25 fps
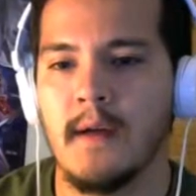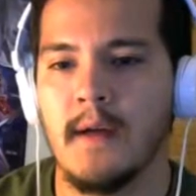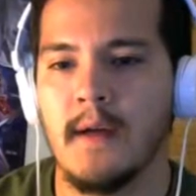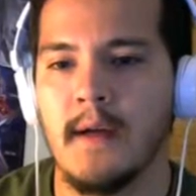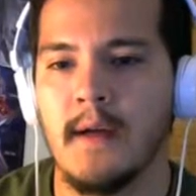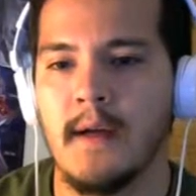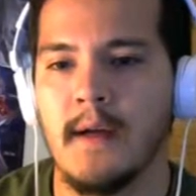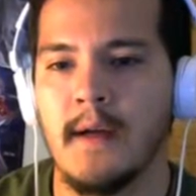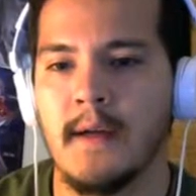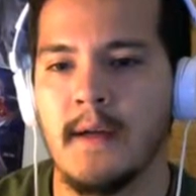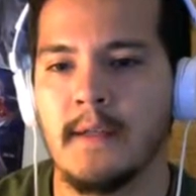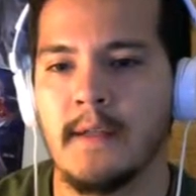
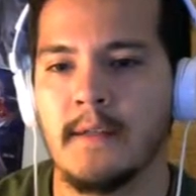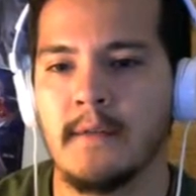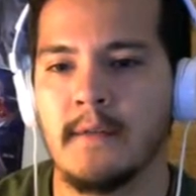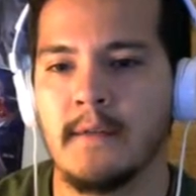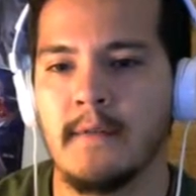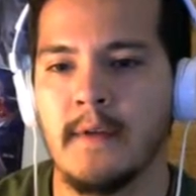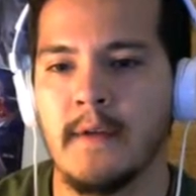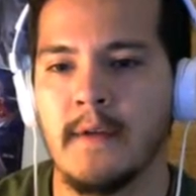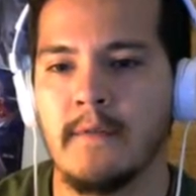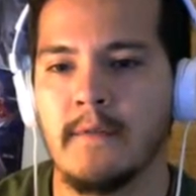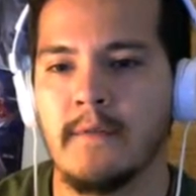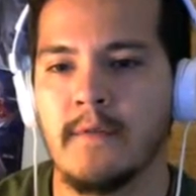
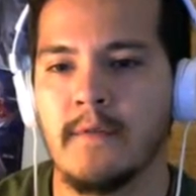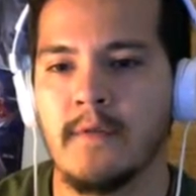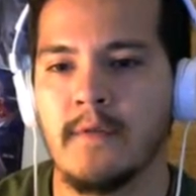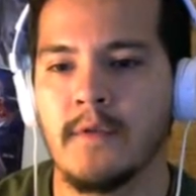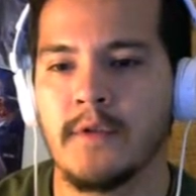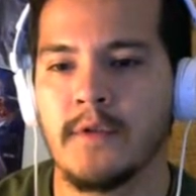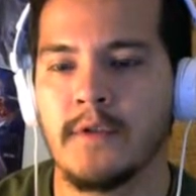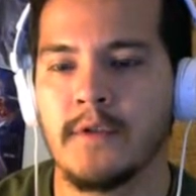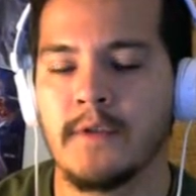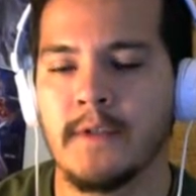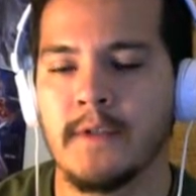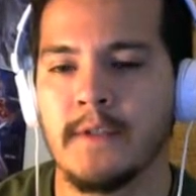Activate Force
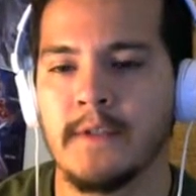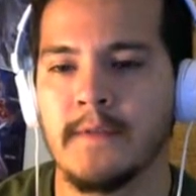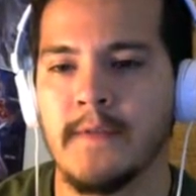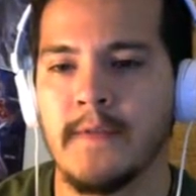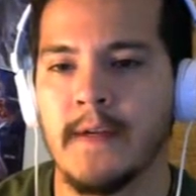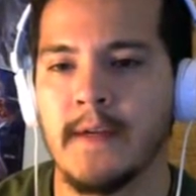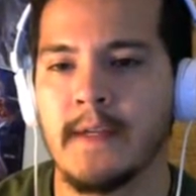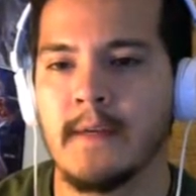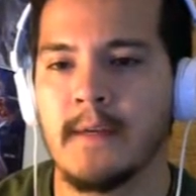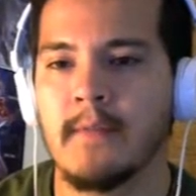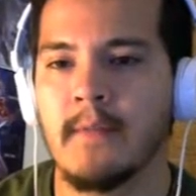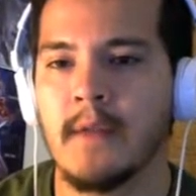Strix
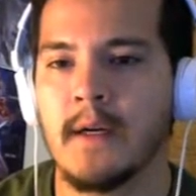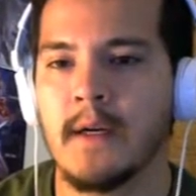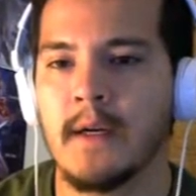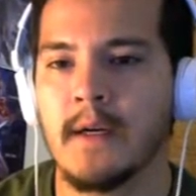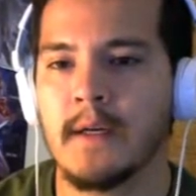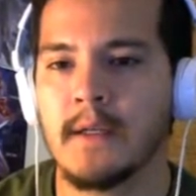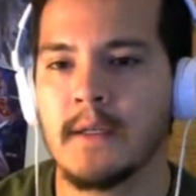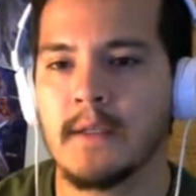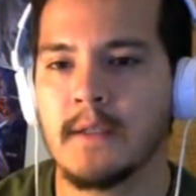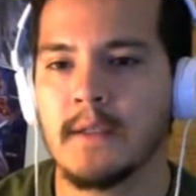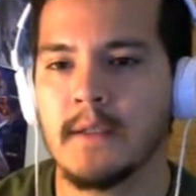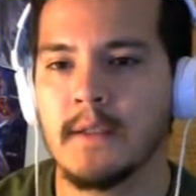effect. I'm
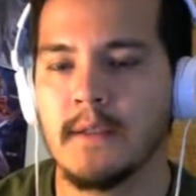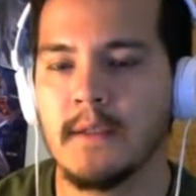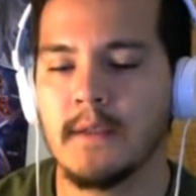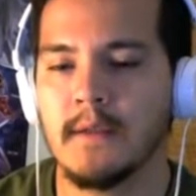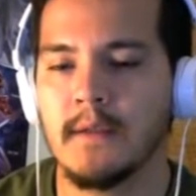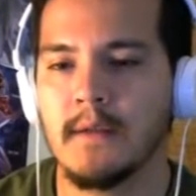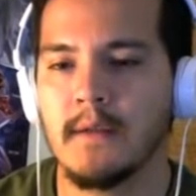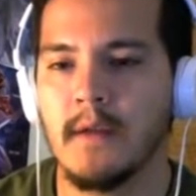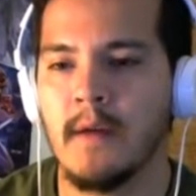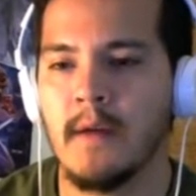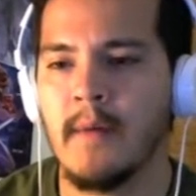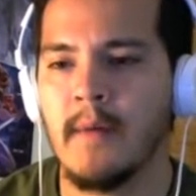locked.
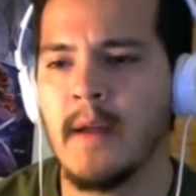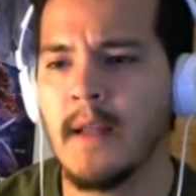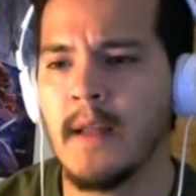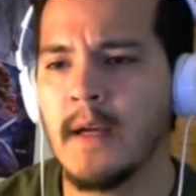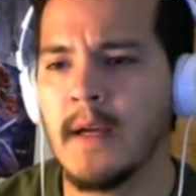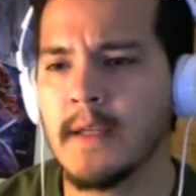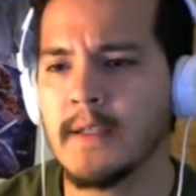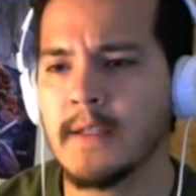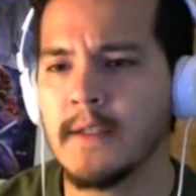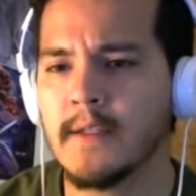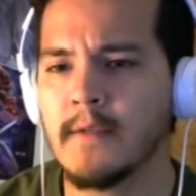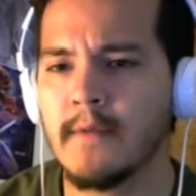Am I
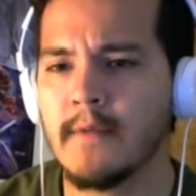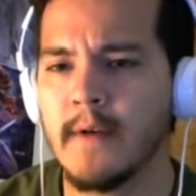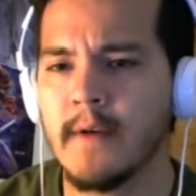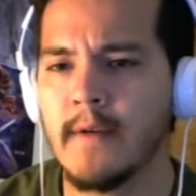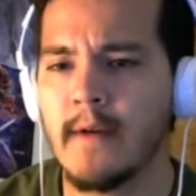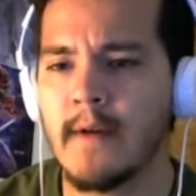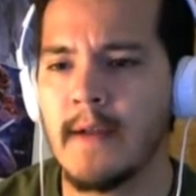locked into Raidraptors?